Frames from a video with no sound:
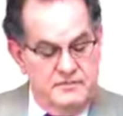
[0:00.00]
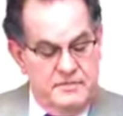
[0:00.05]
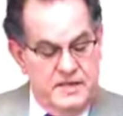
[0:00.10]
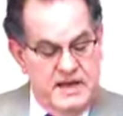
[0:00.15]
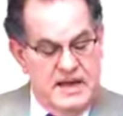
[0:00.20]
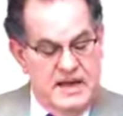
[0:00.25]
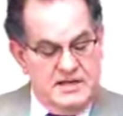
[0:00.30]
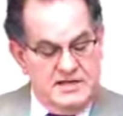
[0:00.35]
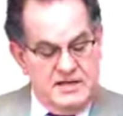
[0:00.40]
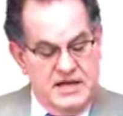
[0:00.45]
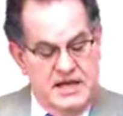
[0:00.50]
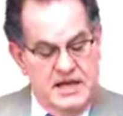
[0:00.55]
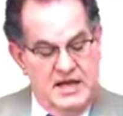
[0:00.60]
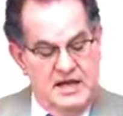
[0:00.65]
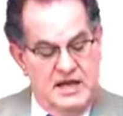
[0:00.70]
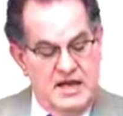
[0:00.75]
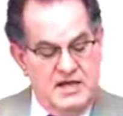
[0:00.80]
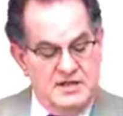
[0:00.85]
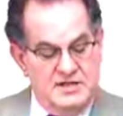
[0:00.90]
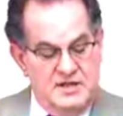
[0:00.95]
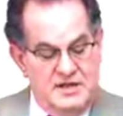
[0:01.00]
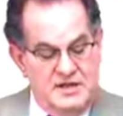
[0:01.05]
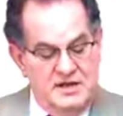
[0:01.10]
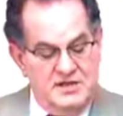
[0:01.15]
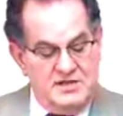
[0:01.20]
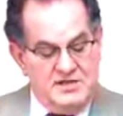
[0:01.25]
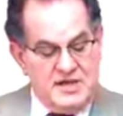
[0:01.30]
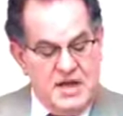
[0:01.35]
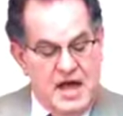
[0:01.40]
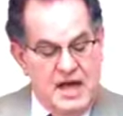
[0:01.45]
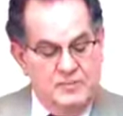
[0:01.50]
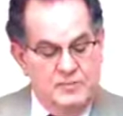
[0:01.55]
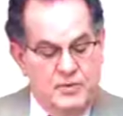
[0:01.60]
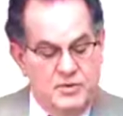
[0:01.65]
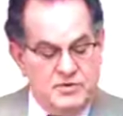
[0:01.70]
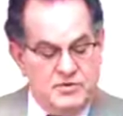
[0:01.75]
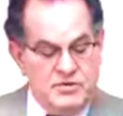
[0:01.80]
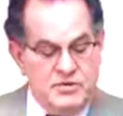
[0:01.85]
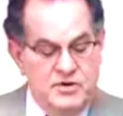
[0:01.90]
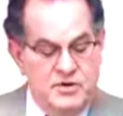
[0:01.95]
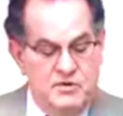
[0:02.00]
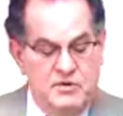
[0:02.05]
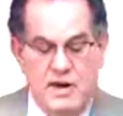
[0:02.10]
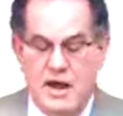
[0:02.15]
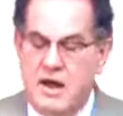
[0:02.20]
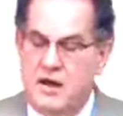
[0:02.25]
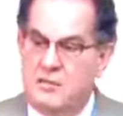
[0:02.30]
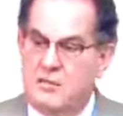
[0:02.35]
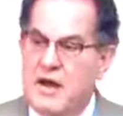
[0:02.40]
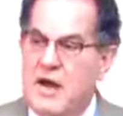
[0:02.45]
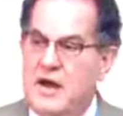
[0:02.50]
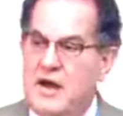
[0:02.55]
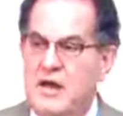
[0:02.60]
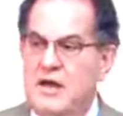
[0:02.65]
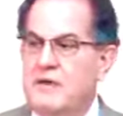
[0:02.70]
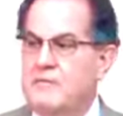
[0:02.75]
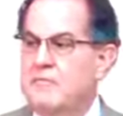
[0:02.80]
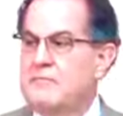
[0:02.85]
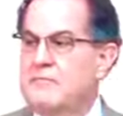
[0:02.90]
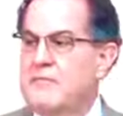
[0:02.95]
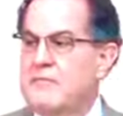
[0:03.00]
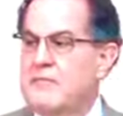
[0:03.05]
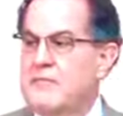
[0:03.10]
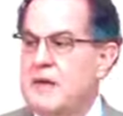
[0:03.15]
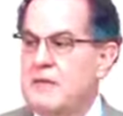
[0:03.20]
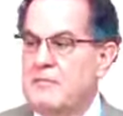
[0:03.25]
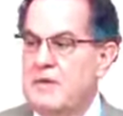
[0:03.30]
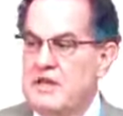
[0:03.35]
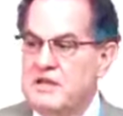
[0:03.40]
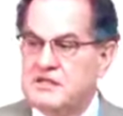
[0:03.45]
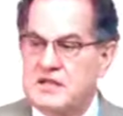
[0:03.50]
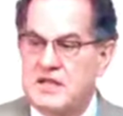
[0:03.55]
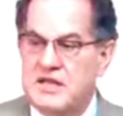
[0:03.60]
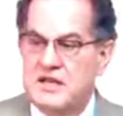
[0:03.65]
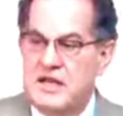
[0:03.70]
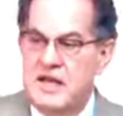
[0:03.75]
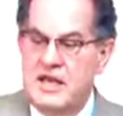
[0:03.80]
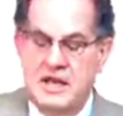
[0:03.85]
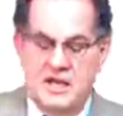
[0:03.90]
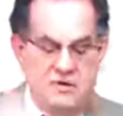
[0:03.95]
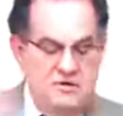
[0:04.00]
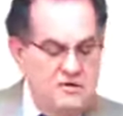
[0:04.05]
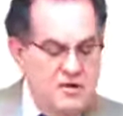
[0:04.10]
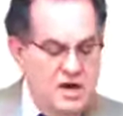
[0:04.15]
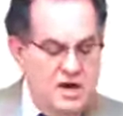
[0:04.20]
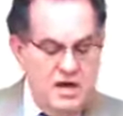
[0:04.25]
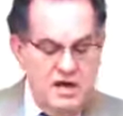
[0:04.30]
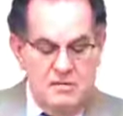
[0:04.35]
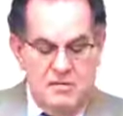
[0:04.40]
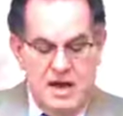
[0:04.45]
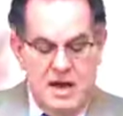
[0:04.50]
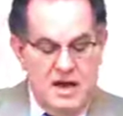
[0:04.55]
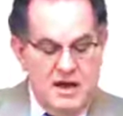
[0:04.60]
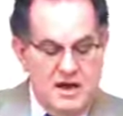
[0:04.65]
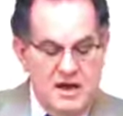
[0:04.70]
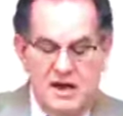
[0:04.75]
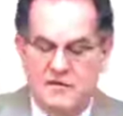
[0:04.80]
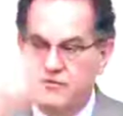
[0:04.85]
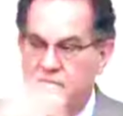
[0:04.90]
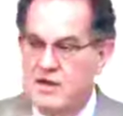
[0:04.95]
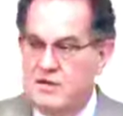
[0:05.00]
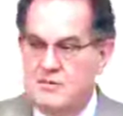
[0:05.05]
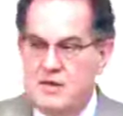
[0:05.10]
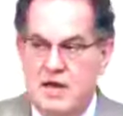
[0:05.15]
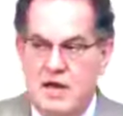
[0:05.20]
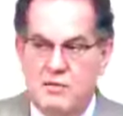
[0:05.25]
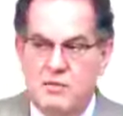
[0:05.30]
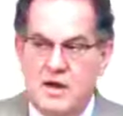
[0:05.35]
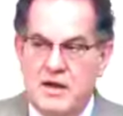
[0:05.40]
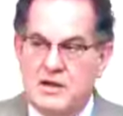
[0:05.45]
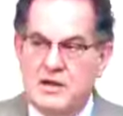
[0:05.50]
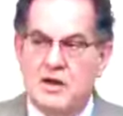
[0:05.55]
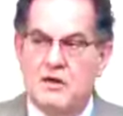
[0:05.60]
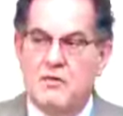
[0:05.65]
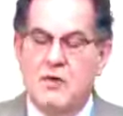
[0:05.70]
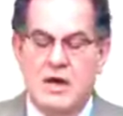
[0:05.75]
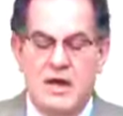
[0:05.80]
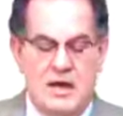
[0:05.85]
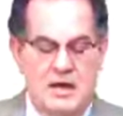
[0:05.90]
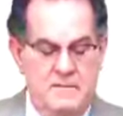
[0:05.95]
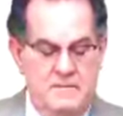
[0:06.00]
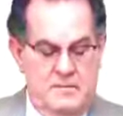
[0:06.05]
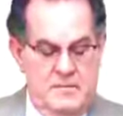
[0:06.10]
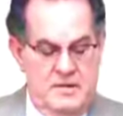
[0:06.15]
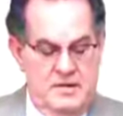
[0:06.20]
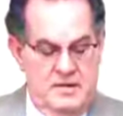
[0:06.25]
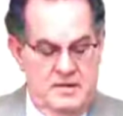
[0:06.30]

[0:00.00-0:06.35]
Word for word: But as they, as the disciples stood around about him, that means that they had drug him out and left him, and they went their way.